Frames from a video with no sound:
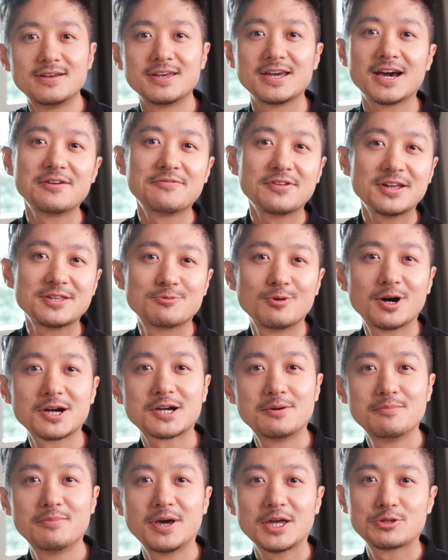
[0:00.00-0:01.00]
Hey, hi friends,
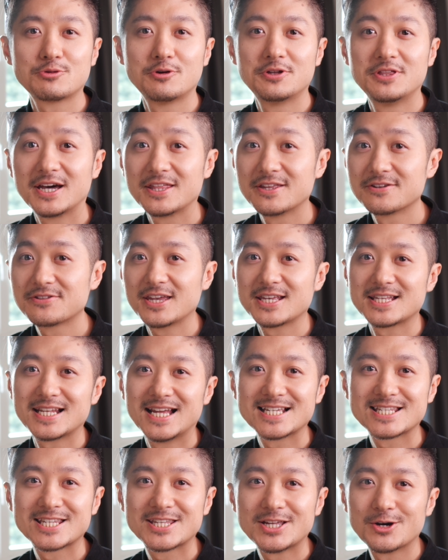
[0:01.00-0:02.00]
welcome back to another
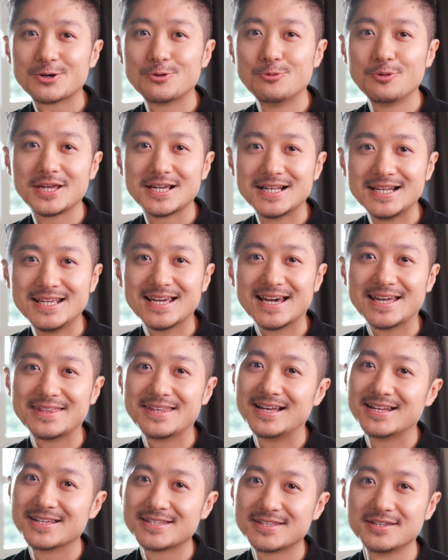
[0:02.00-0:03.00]
Tesla Stock Weekly
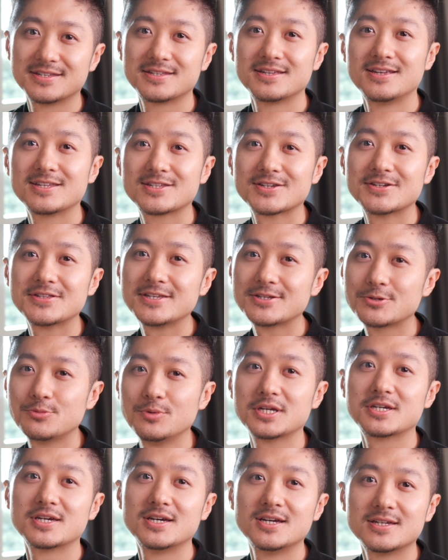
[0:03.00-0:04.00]
Analysis. So this
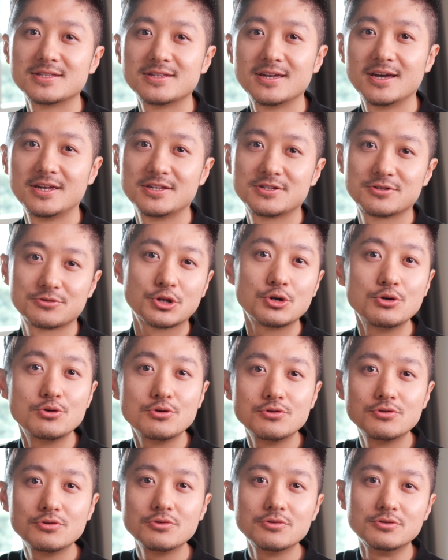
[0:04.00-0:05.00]
week, there is
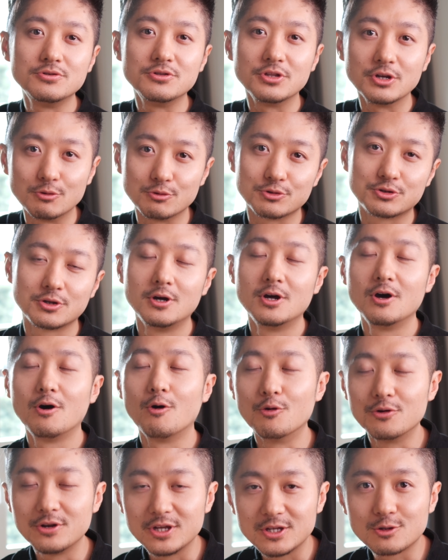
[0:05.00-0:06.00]
two news,
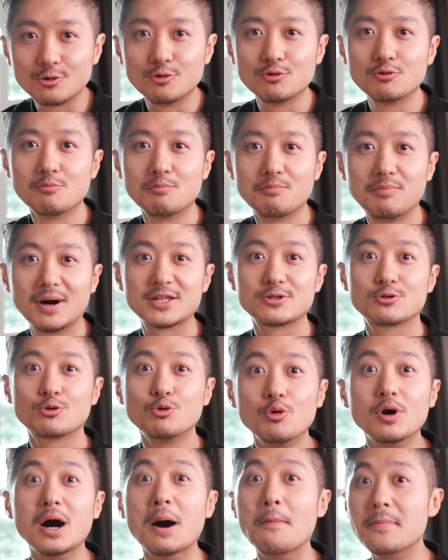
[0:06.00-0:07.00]
only two, but
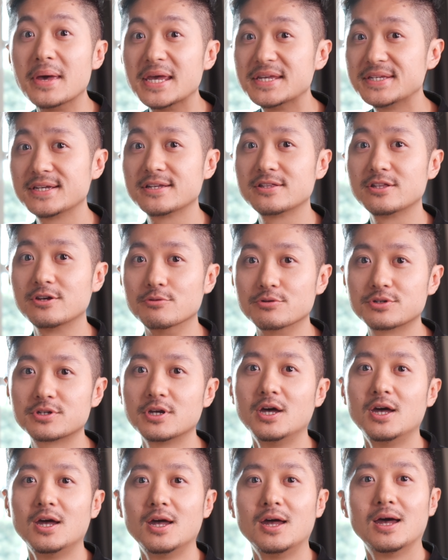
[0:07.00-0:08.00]
two amazing news.
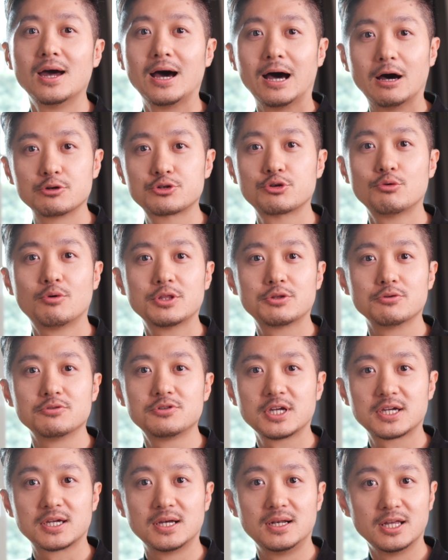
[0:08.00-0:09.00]
I also want to
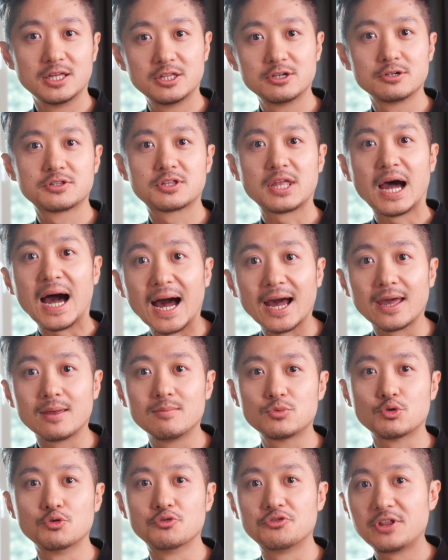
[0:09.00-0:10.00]
take a little
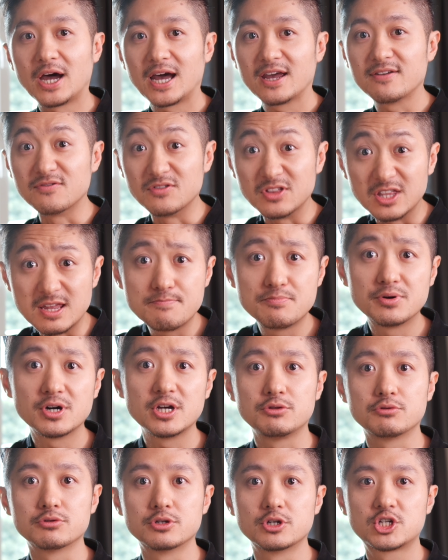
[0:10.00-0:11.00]
time to dive deeper
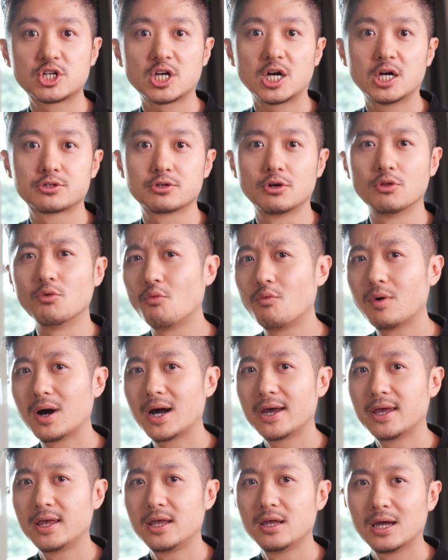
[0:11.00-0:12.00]
into the charts on
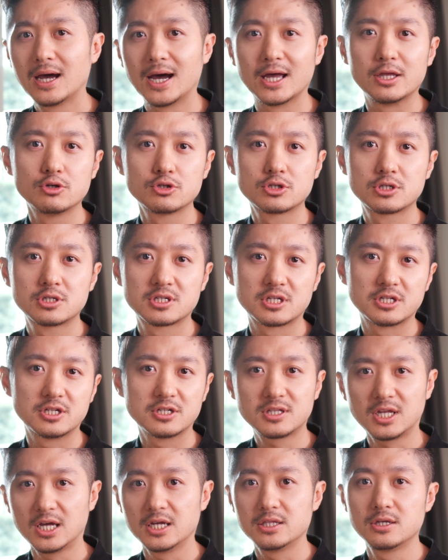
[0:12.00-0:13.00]
why I use
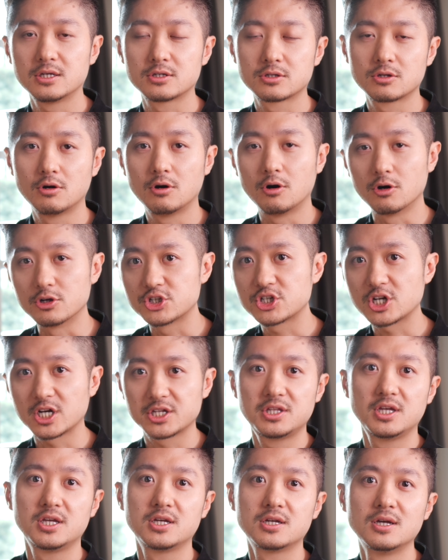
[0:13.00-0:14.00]
certain techniques on
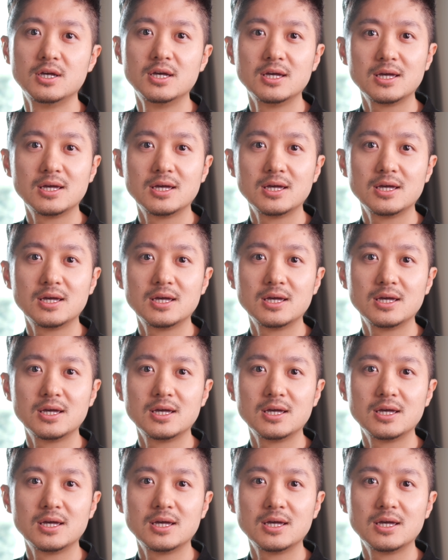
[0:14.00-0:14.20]
charting